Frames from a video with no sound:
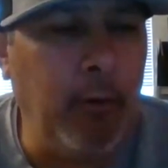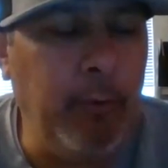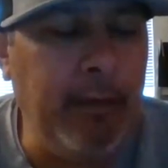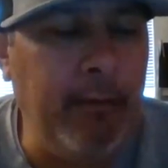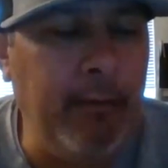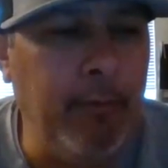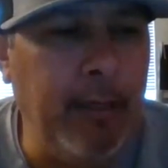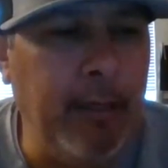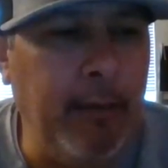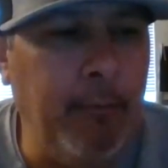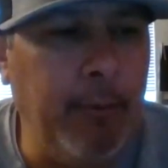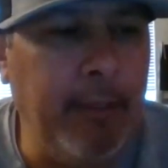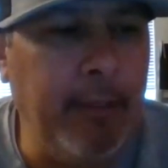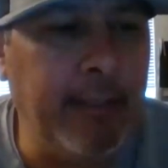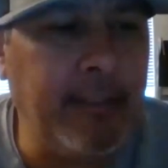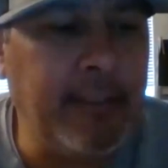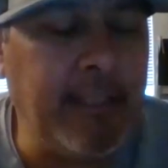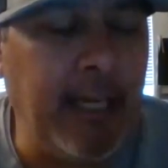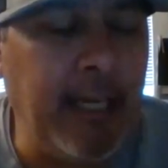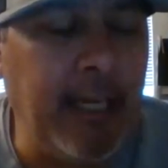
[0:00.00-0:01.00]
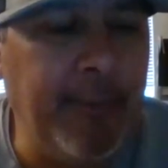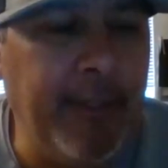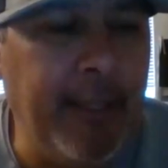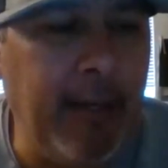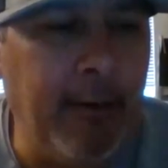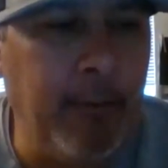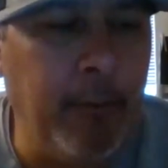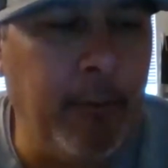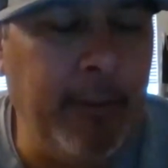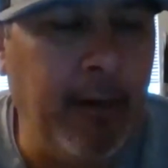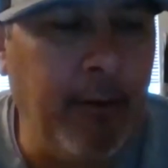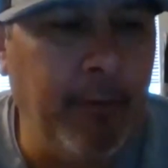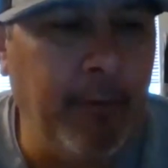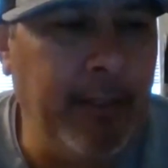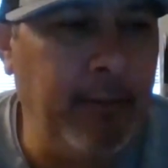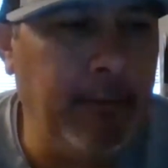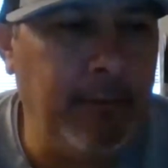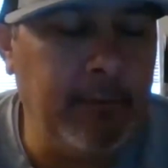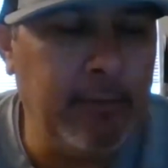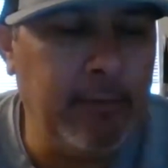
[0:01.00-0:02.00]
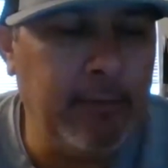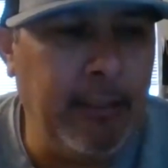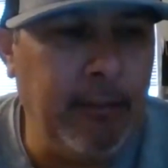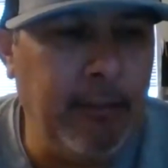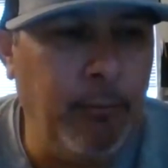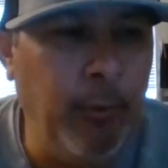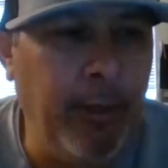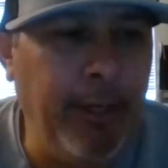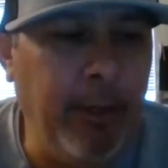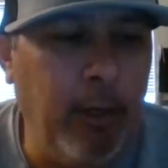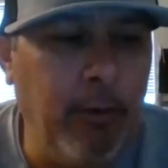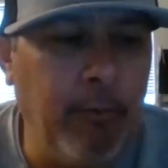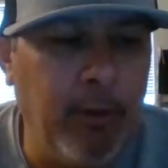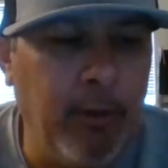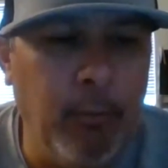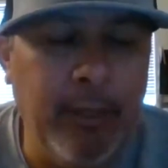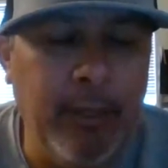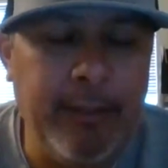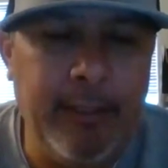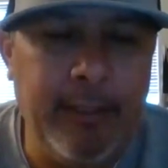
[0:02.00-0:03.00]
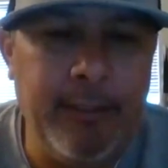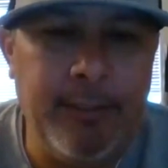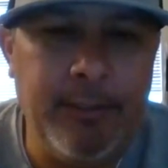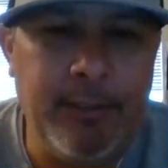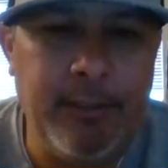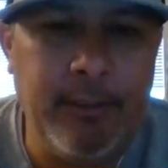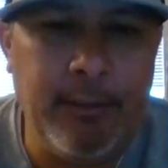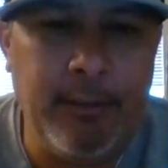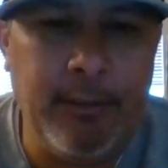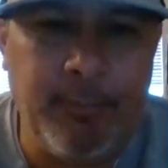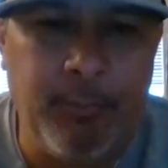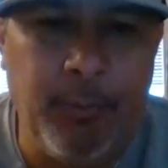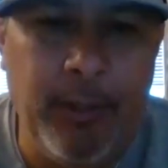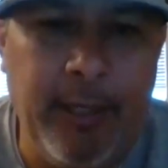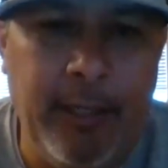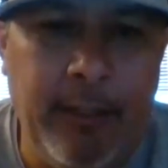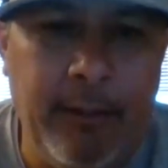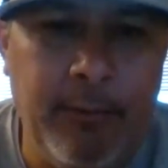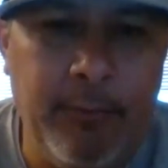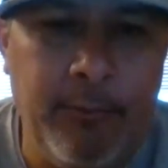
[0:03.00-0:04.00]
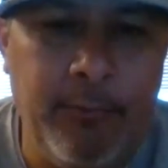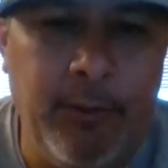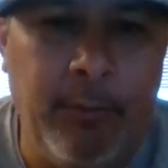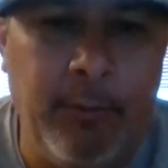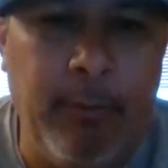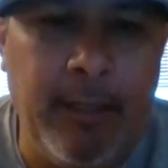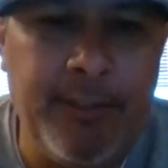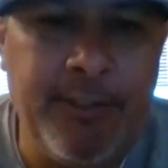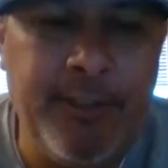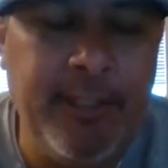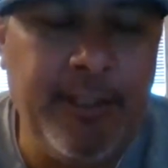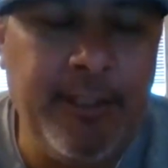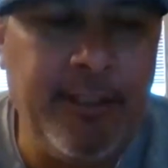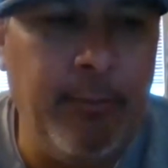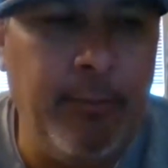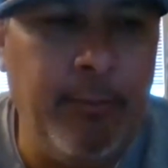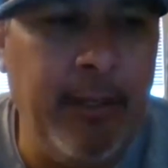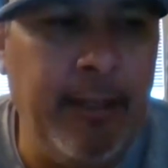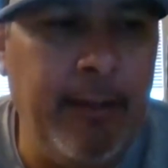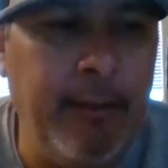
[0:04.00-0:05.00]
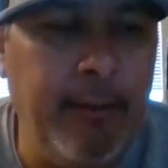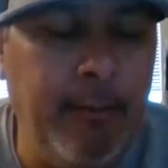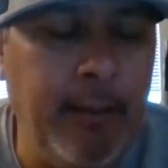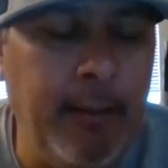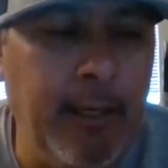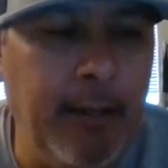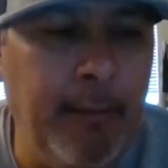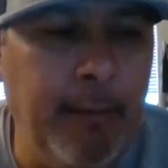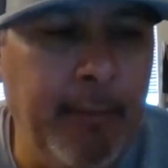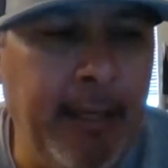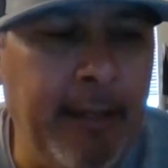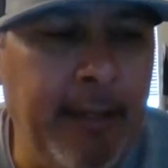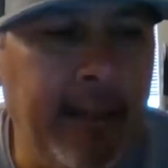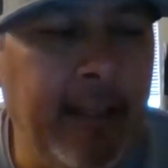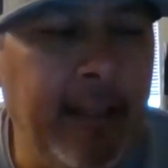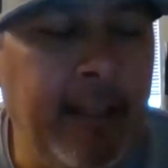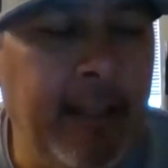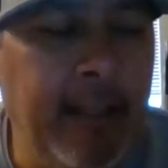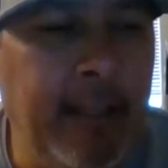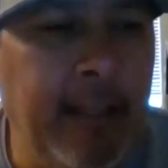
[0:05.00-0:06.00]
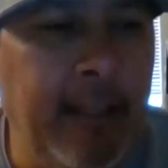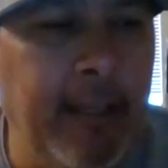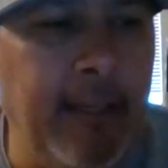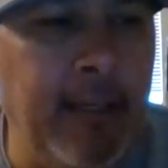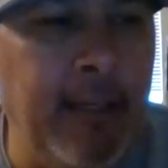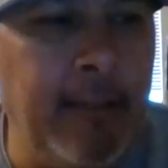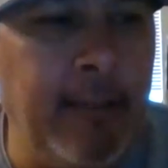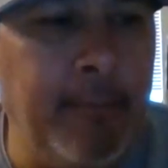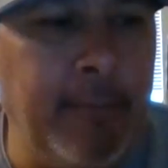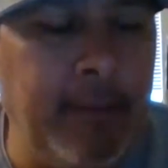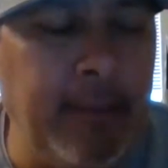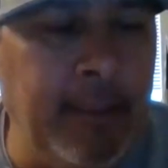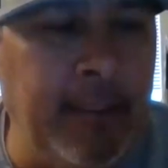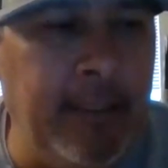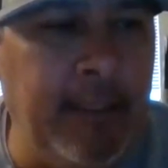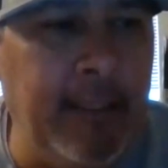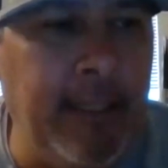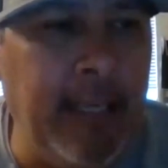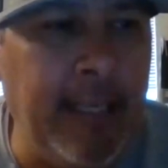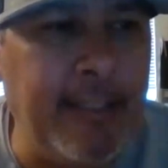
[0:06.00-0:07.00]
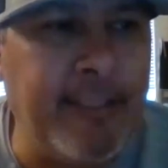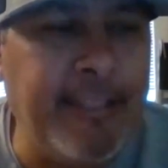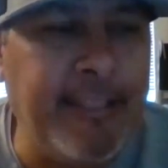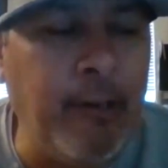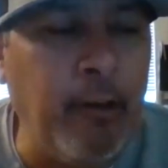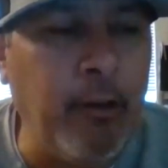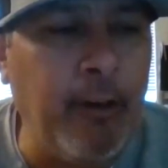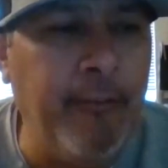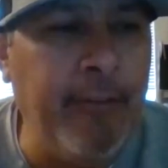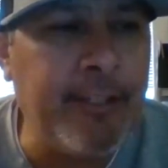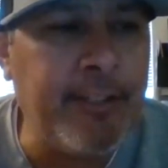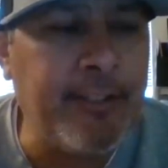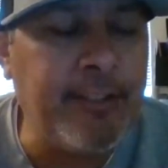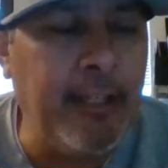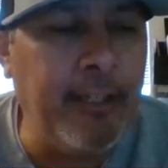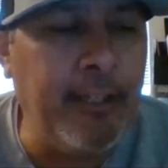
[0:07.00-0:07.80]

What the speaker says: we went at the top of the hour. We already kind of went over what the spring football season meant. At Sierra Vista,